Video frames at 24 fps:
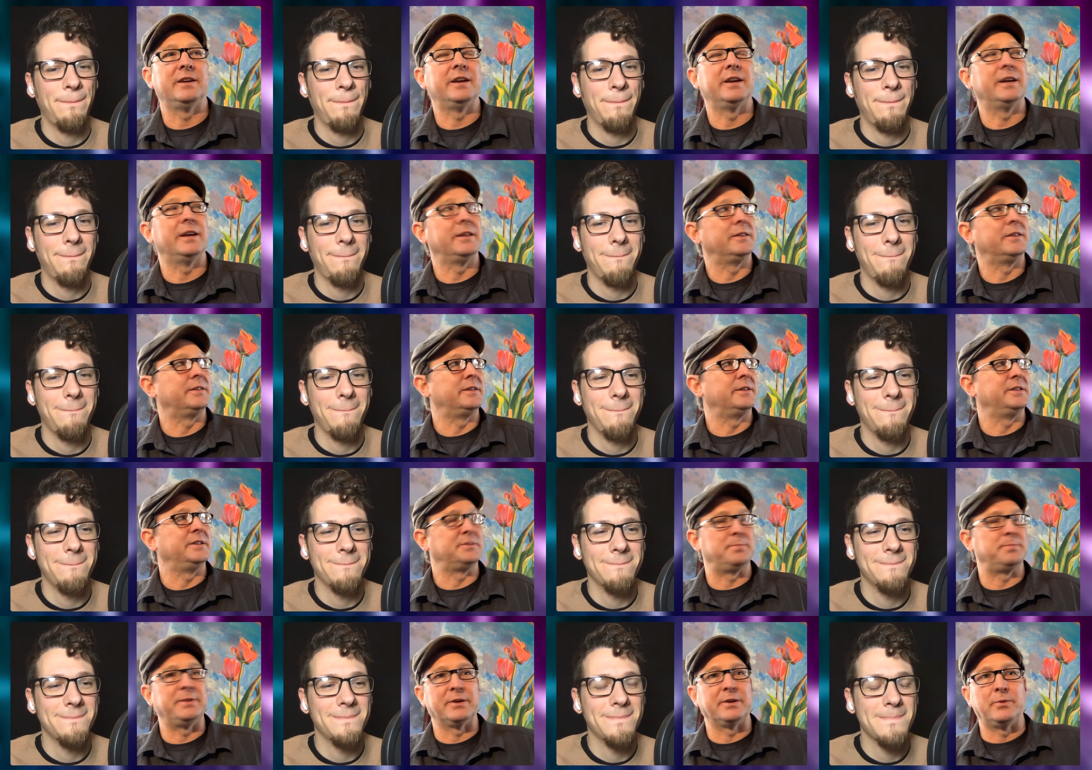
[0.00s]
Speaker 1: and
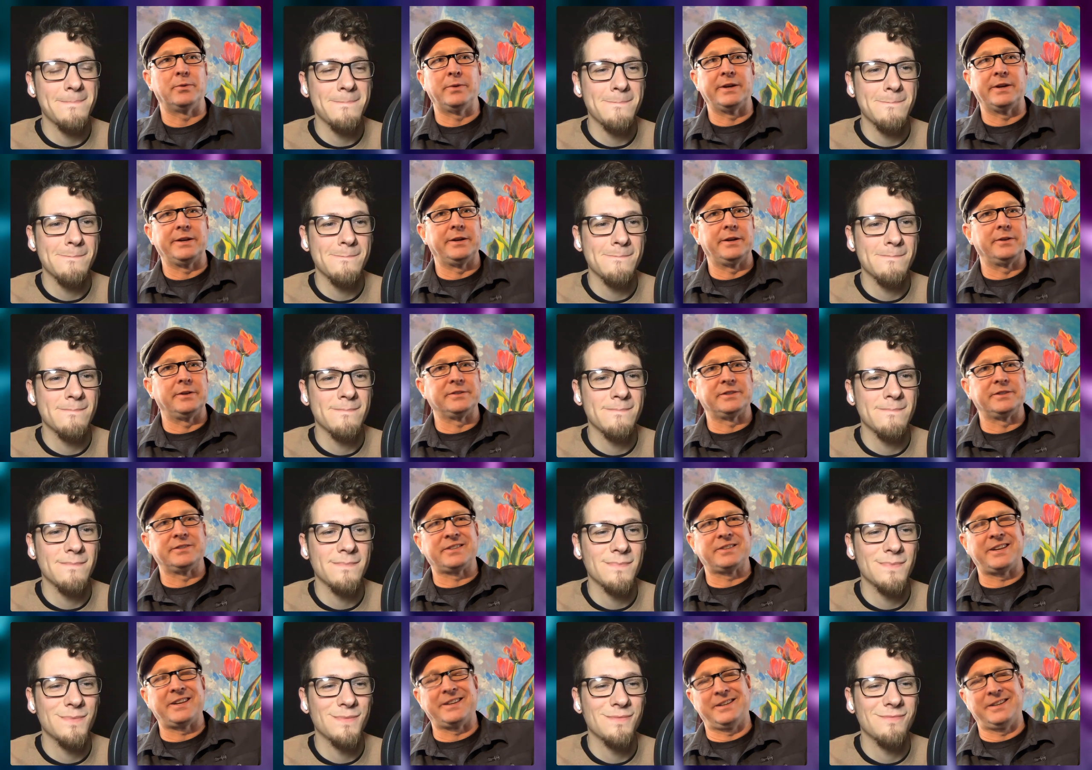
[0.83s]
these big windows.
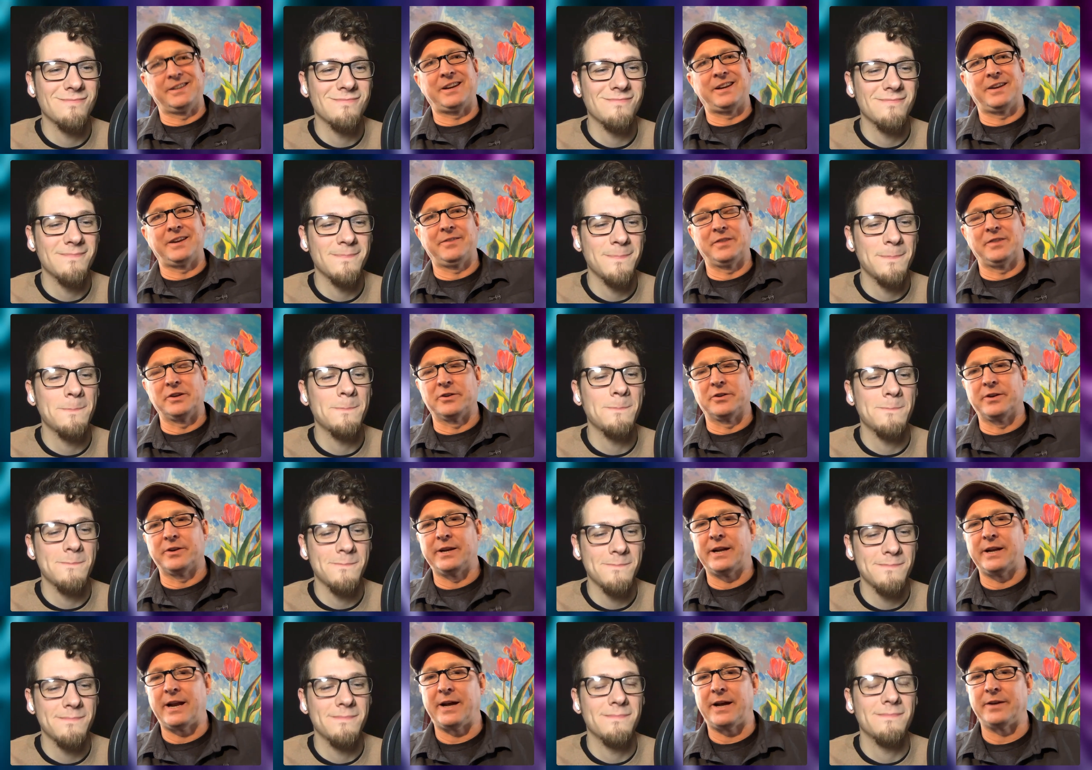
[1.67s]
It was like kind of the
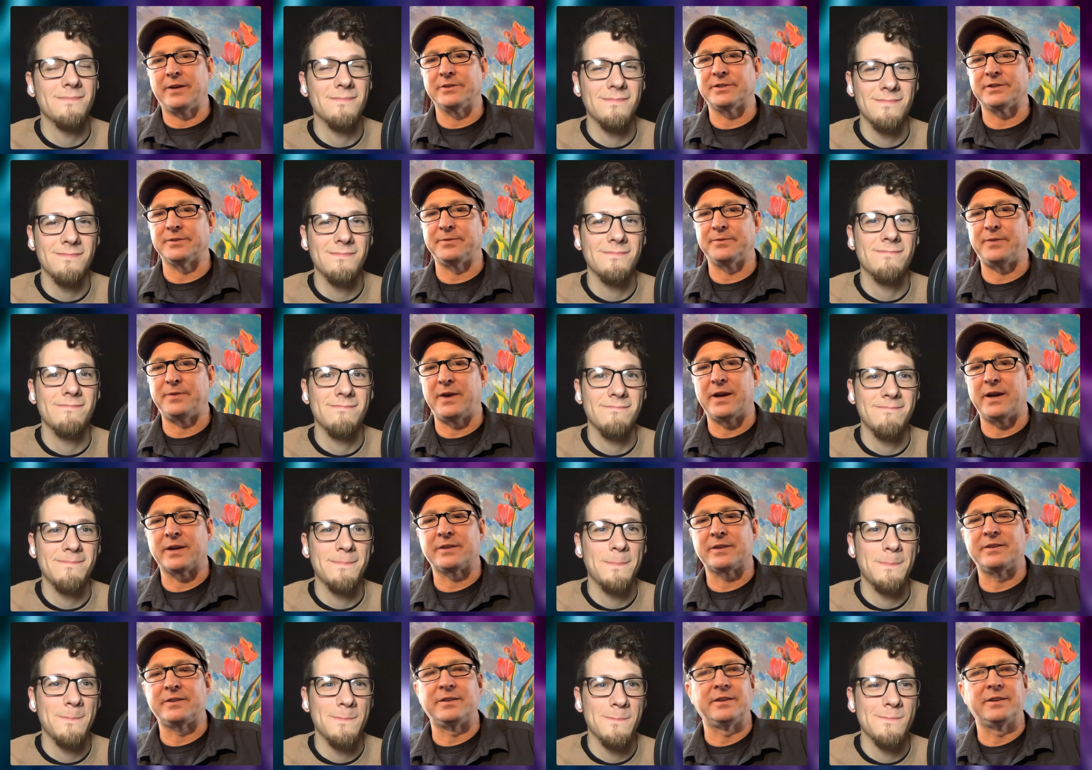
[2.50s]
greenhouse
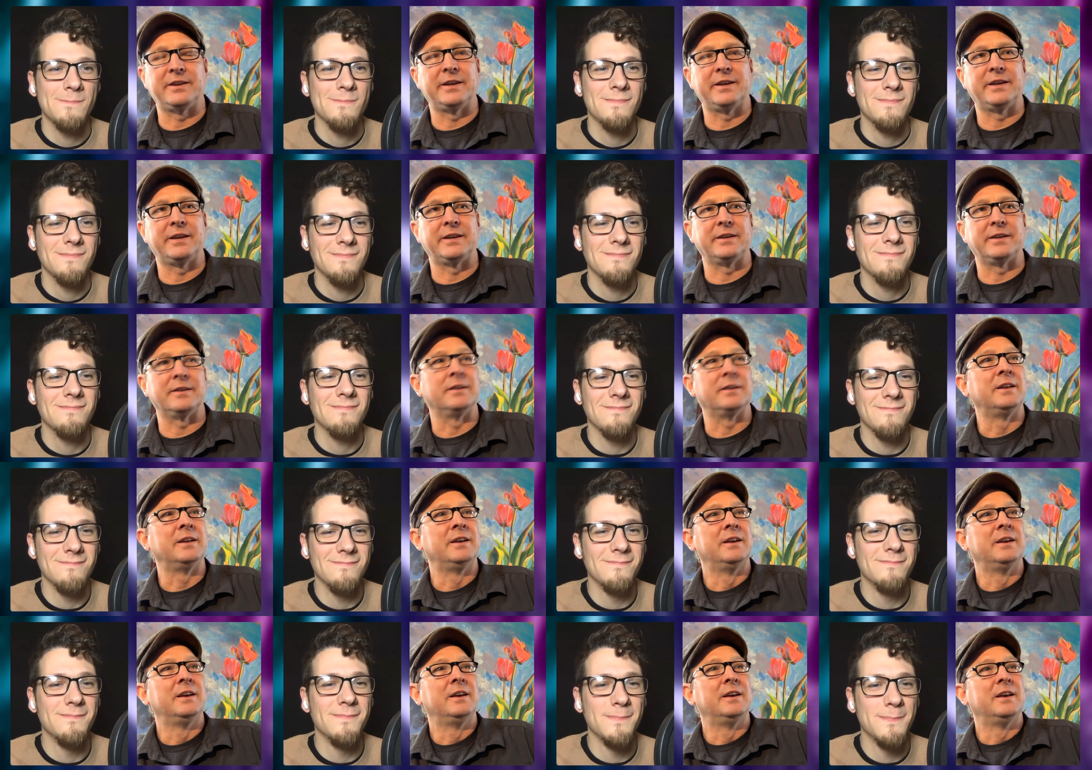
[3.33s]
effect, and
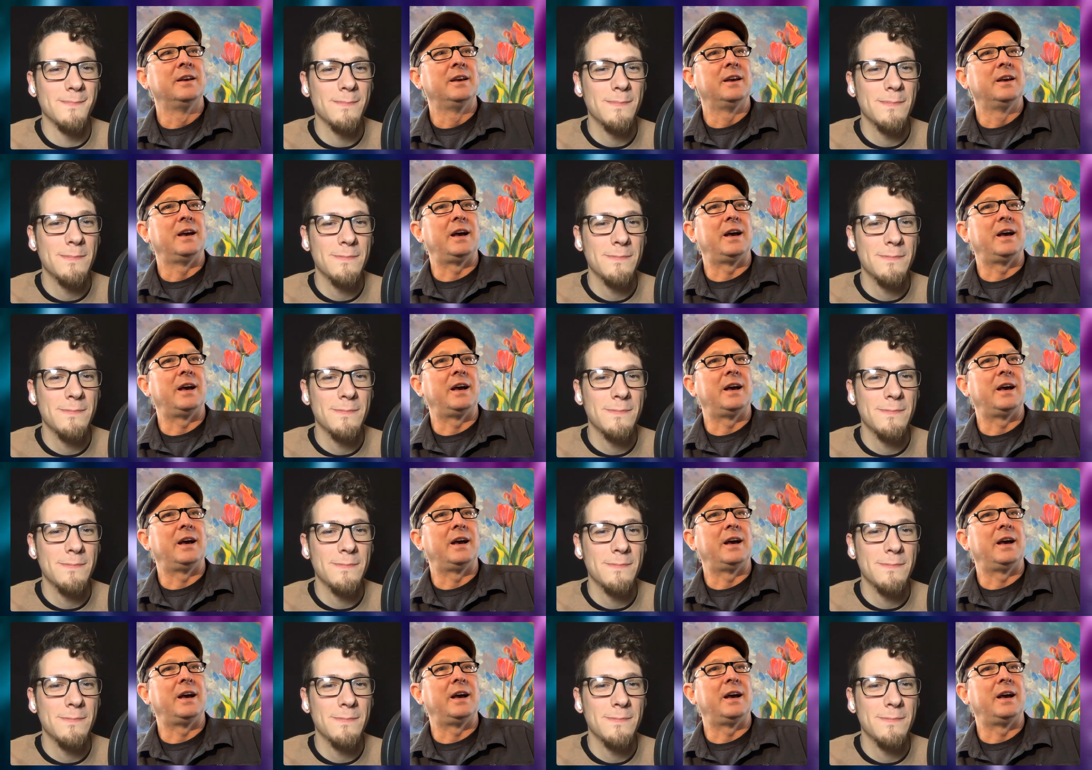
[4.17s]
mm-hmm.